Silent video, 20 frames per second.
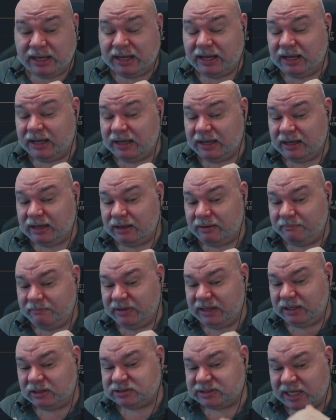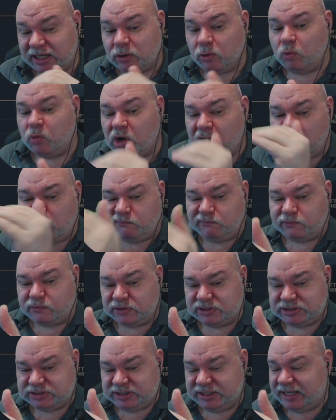It'll take a while for
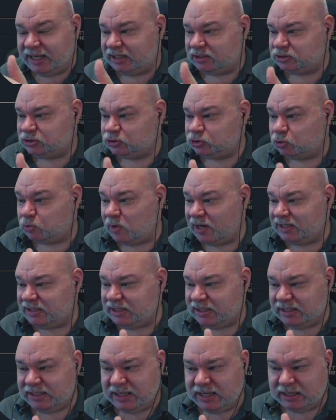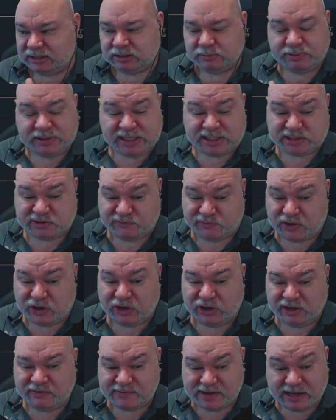us to get to 20 to get to
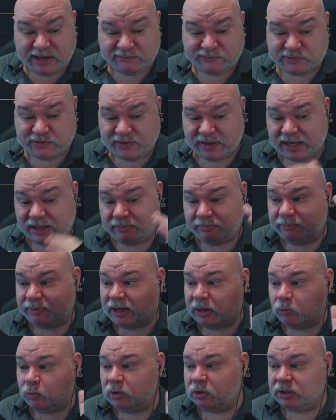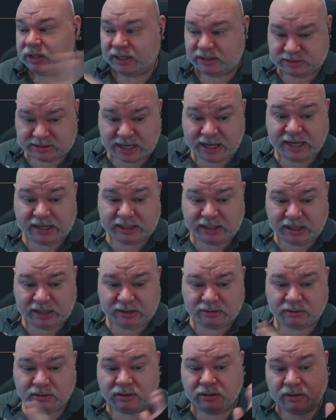+5 after that, but we'll get to 18